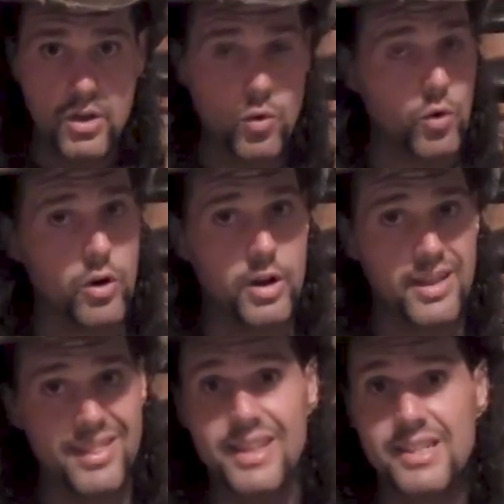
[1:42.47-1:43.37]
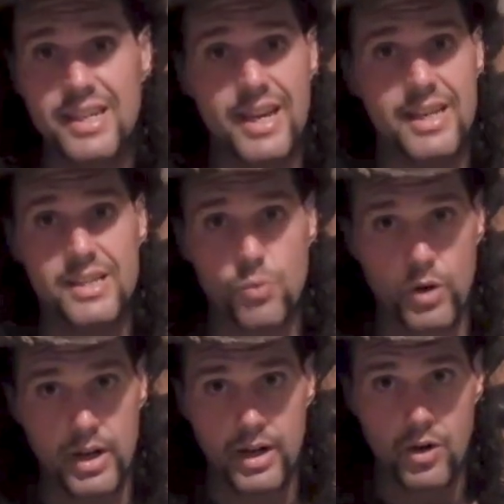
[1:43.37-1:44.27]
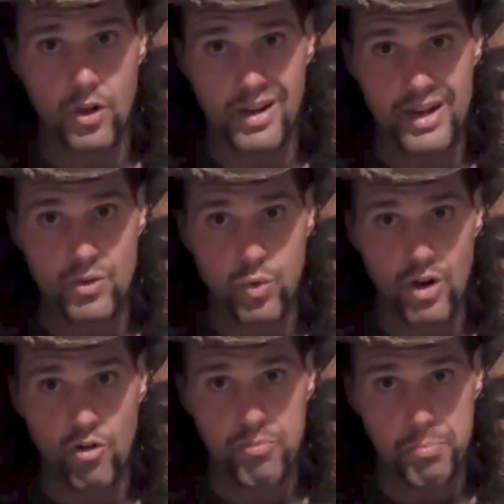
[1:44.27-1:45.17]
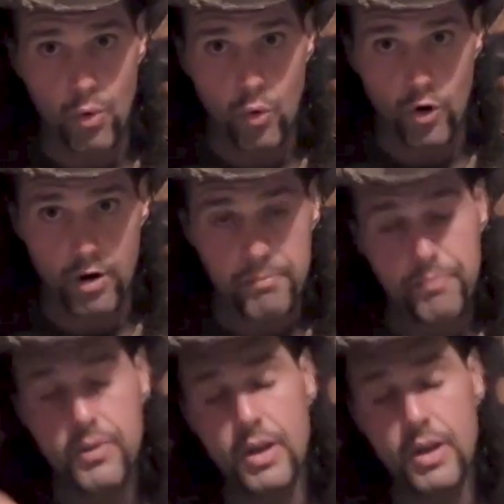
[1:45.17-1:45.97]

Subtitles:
or in this case, we're going to call it a 12 bore,